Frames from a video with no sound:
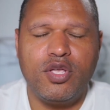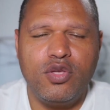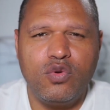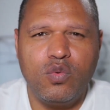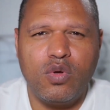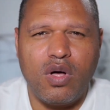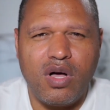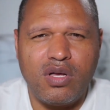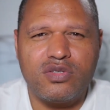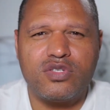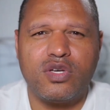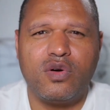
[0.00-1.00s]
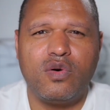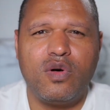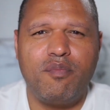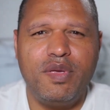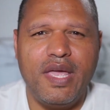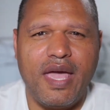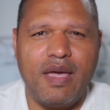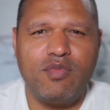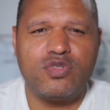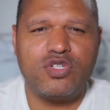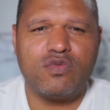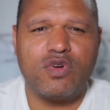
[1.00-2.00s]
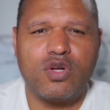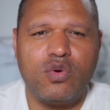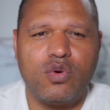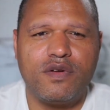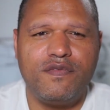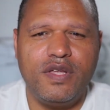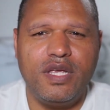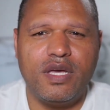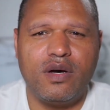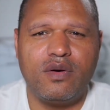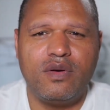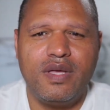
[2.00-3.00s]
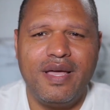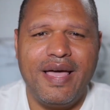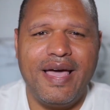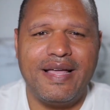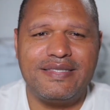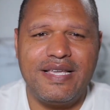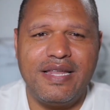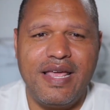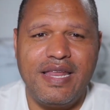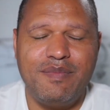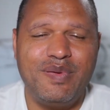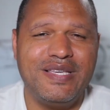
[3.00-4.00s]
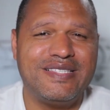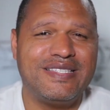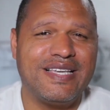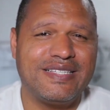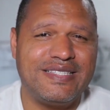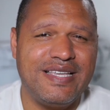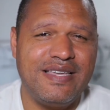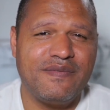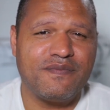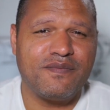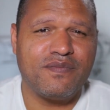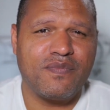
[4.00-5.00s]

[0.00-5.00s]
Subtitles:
but you will also be able to record video at 1080p 60